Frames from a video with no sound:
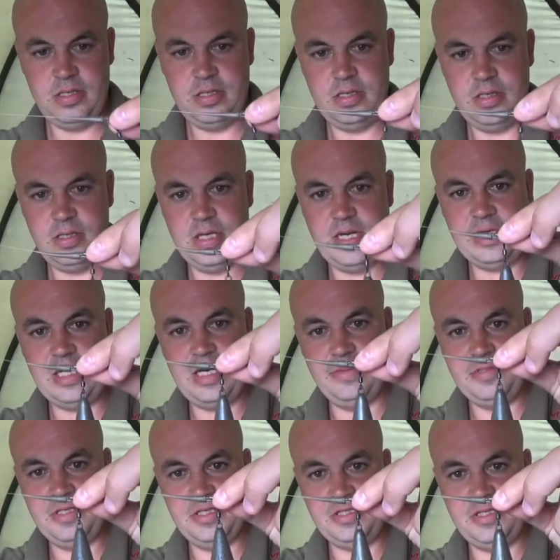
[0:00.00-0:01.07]
Lead clip
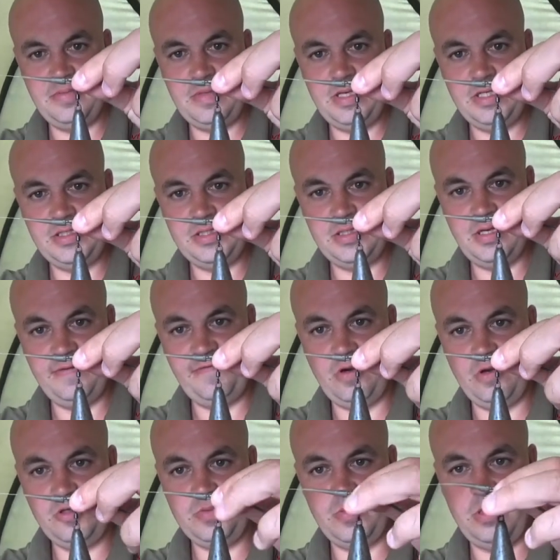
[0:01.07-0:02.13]
system, that's a
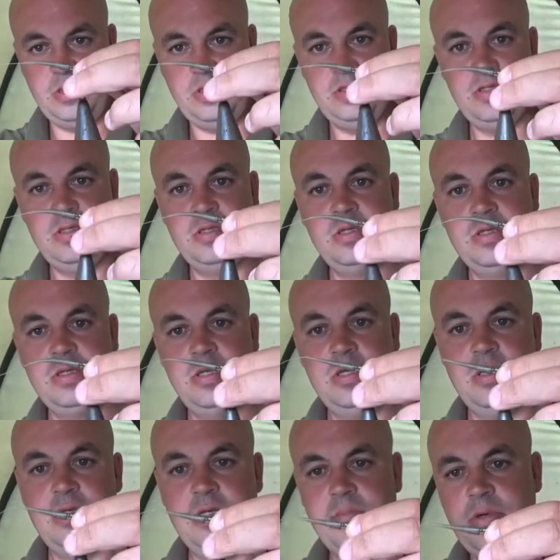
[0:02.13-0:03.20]
Fox one.
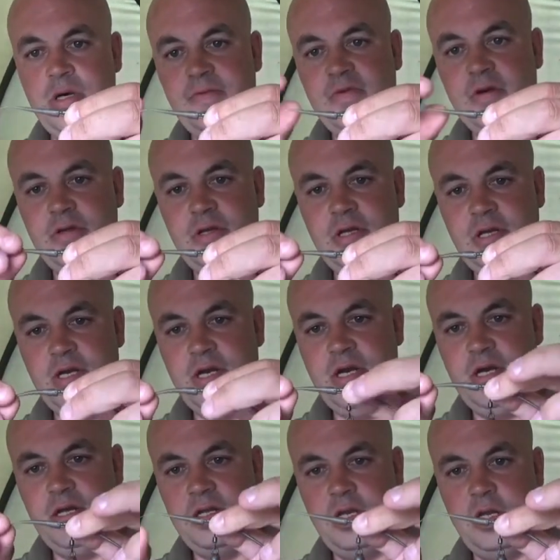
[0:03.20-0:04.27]
But I've got
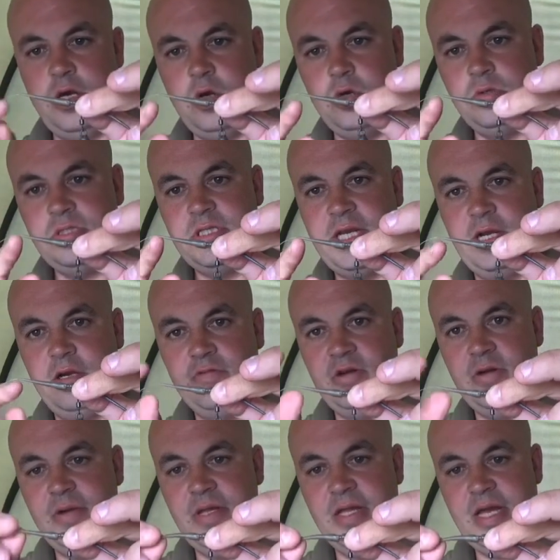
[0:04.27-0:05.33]
the long tail
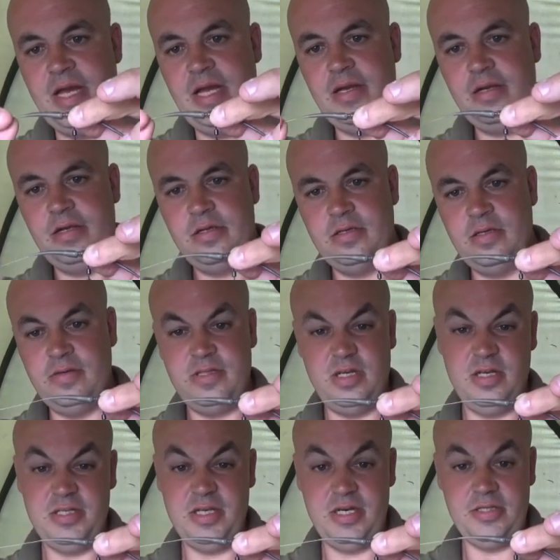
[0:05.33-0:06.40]
rubber there, because also, like
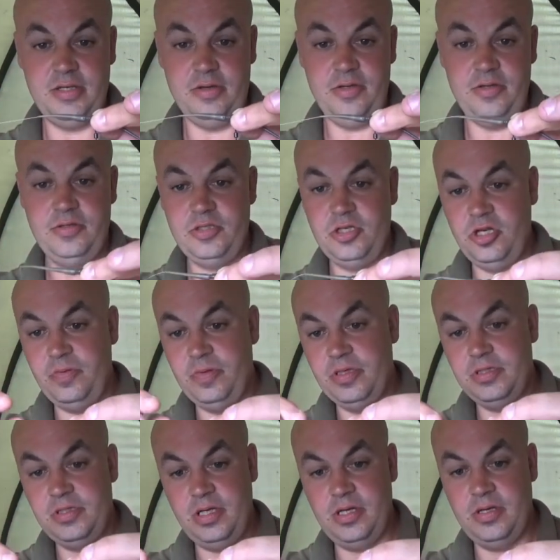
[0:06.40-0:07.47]
I said, I don't use tubing,
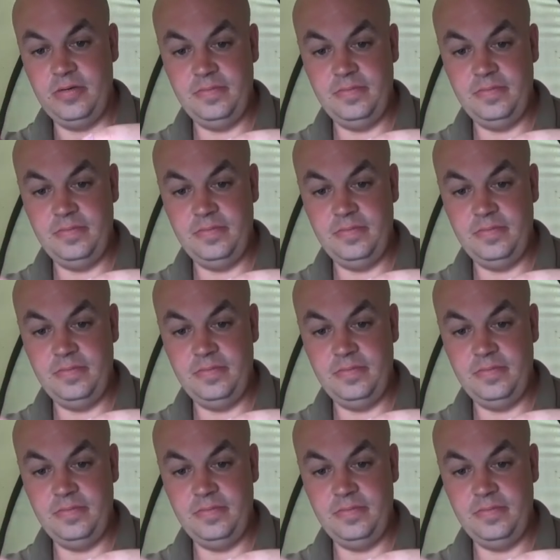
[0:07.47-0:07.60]
so